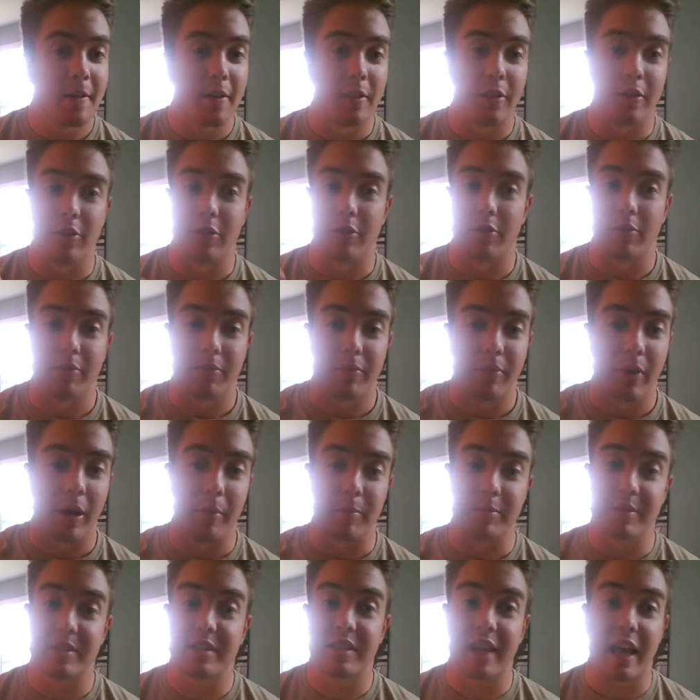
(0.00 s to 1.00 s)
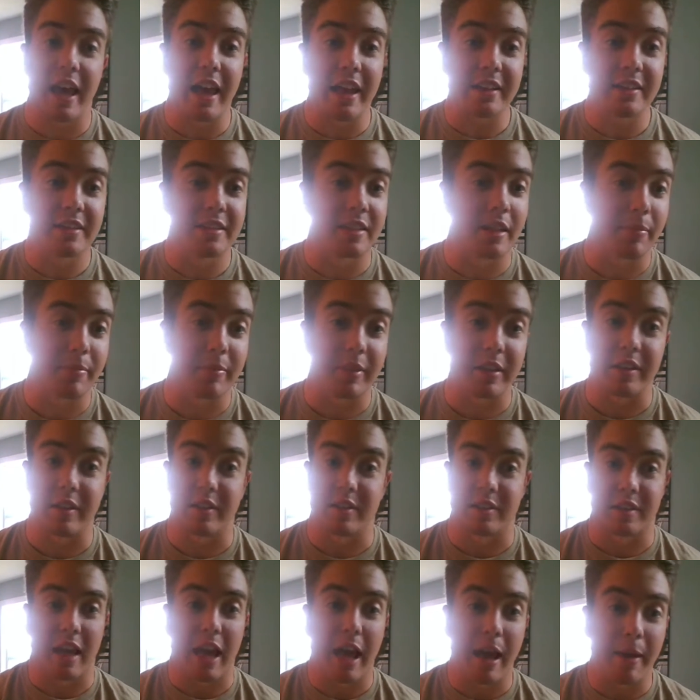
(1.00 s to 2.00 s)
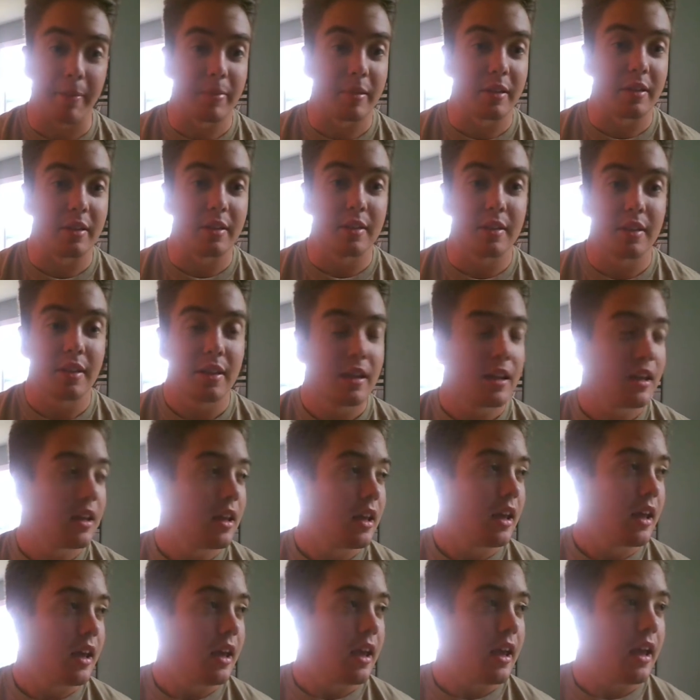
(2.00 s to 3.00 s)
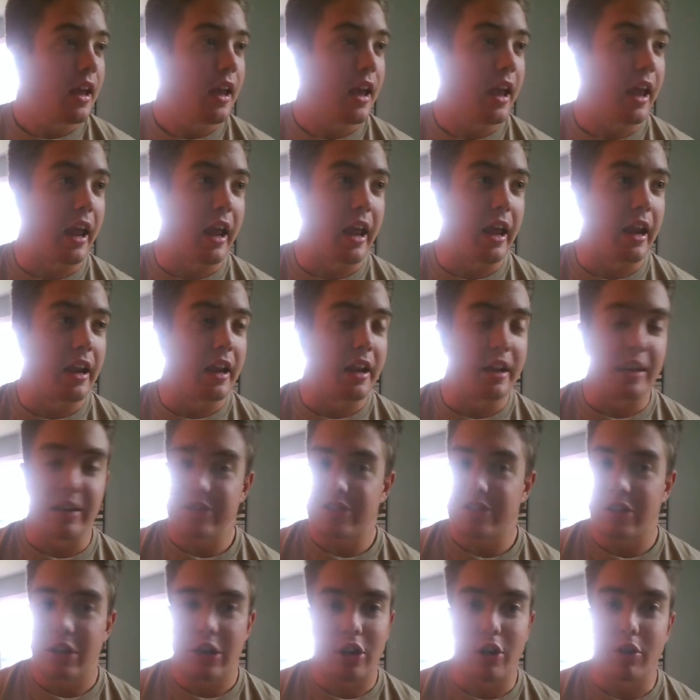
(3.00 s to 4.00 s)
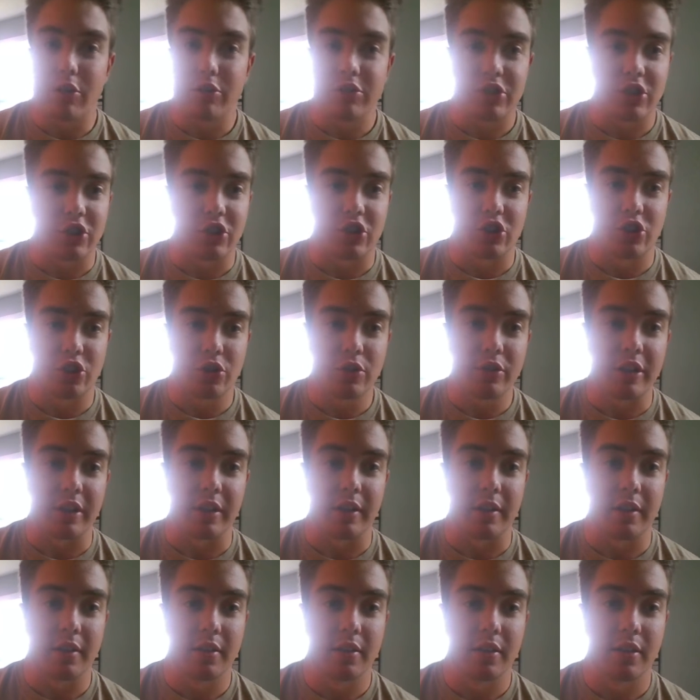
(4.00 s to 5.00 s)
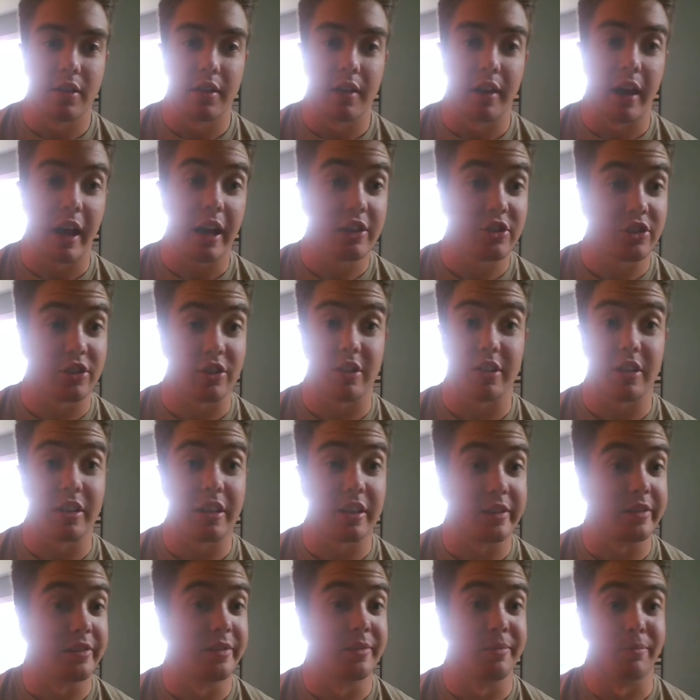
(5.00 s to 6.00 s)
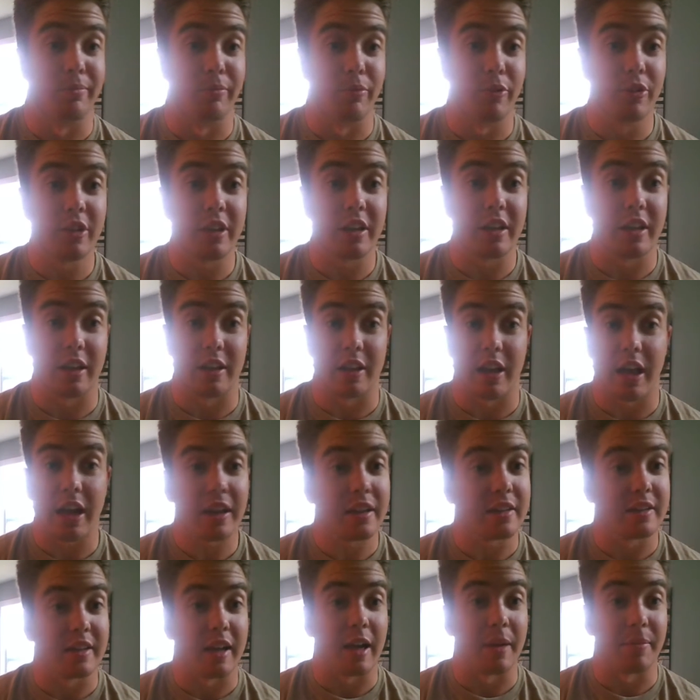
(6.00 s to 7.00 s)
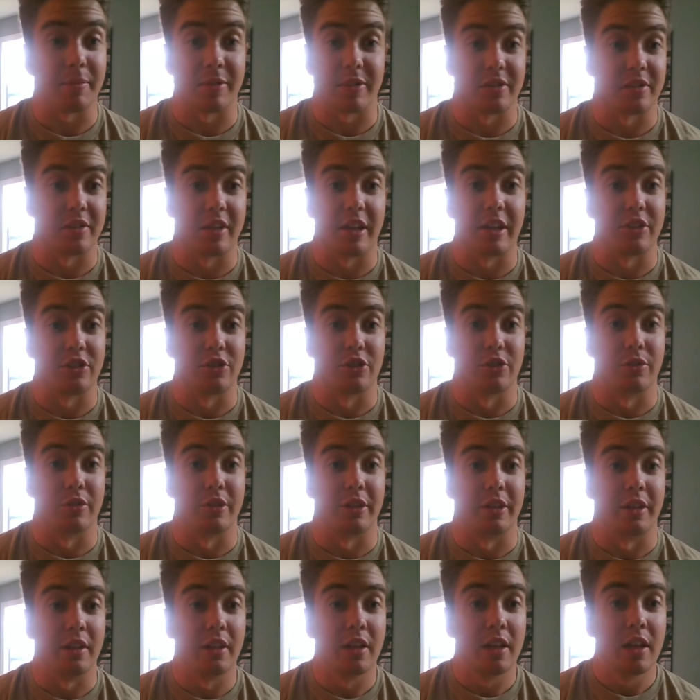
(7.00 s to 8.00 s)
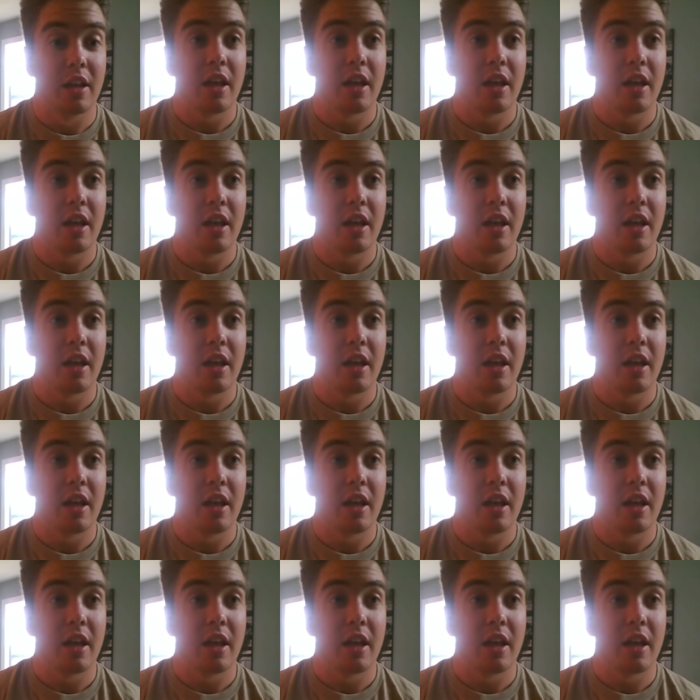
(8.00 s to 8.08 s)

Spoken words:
They're upset something has happened, And it's not always just shooting. Actually, it's really a lot of times it's not shooting.